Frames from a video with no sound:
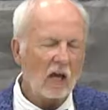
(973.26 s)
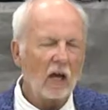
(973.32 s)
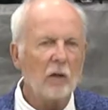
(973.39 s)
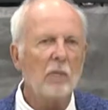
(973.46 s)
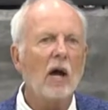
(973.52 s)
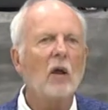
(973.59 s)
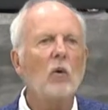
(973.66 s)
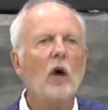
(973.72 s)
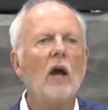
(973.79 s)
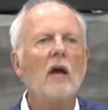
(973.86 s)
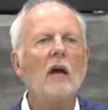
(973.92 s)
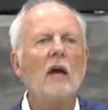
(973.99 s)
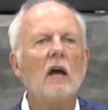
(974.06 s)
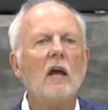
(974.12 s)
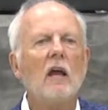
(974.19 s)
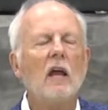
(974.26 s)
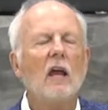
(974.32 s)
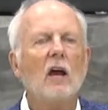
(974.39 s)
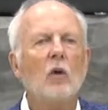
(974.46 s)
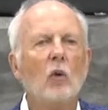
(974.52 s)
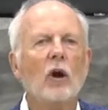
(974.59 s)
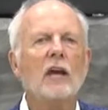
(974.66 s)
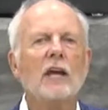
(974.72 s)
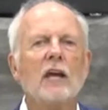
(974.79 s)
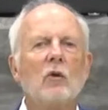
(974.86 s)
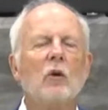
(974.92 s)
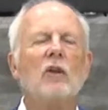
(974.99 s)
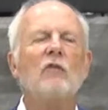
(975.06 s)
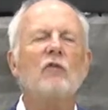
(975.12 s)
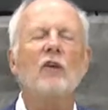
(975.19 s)
And by the way, working
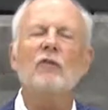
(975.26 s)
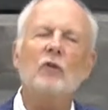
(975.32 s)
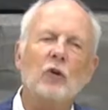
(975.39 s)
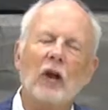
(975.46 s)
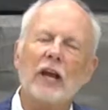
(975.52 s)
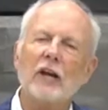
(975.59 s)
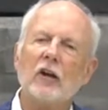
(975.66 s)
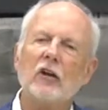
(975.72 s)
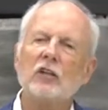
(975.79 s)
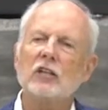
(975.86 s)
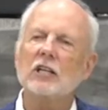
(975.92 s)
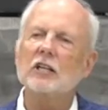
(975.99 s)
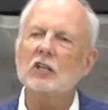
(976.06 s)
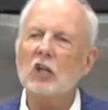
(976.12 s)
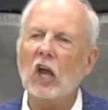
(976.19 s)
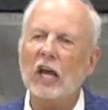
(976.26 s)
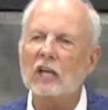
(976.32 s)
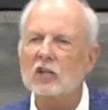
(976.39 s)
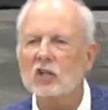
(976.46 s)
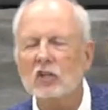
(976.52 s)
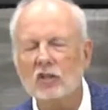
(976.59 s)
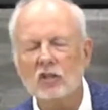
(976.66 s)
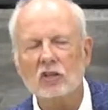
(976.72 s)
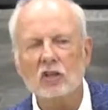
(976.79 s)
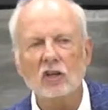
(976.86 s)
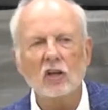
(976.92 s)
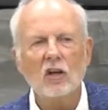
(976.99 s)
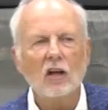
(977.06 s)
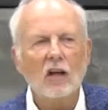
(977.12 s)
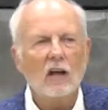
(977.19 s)
with 5th graders in Texas,
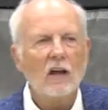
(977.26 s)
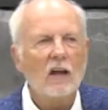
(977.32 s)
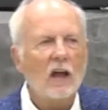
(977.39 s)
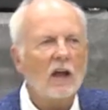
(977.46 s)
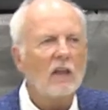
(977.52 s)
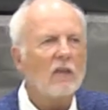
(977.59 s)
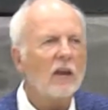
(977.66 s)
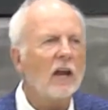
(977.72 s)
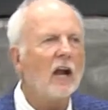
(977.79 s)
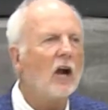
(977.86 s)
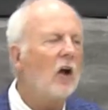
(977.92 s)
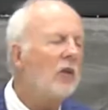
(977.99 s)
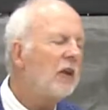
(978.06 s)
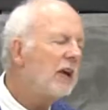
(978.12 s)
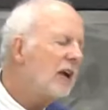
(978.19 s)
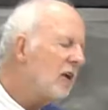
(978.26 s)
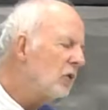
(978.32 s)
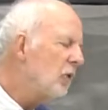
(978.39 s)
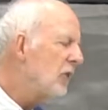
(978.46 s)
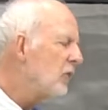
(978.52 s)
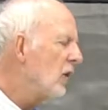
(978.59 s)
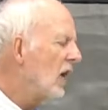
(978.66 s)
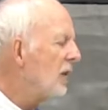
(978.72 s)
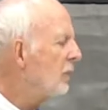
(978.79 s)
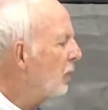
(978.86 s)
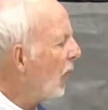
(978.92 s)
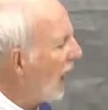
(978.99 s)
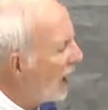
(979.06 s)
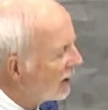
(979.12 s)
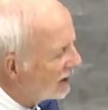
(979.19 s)
you know, the kid was really
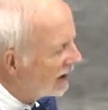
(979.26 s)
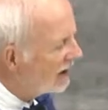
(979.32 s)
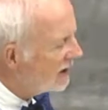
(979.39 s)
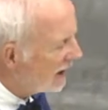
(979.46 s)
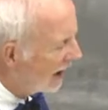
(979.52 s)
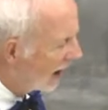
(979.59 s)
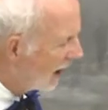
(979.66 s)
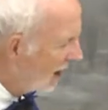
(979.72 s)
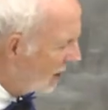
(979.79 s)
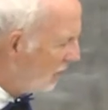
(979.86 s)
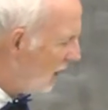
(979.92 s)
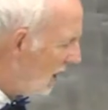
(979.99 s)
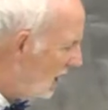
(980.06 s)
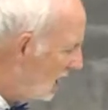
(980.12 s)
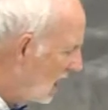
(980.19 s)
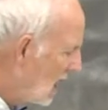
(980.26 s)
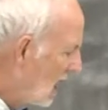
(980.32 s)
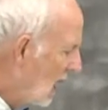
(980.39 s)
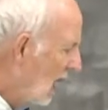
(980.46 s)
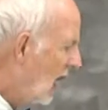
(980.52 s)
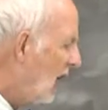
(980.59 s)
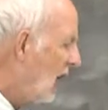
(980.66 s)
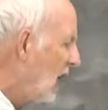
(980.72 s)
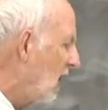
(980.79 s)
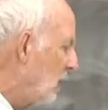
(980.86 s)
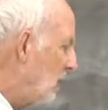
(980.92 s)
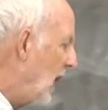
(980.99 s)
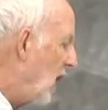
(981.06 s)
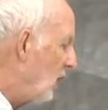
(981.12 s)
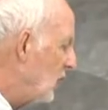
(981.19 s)
proudly telling me all
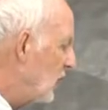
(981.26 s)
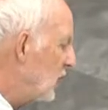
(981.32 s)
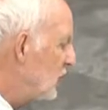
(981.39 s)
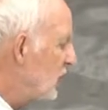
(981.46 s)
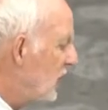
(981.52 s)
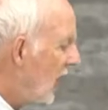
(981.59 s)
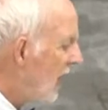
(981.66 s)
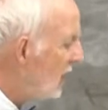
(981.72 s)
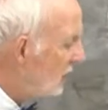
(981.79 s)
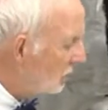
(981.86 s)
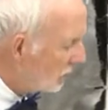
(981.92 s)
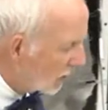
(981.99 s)
about the state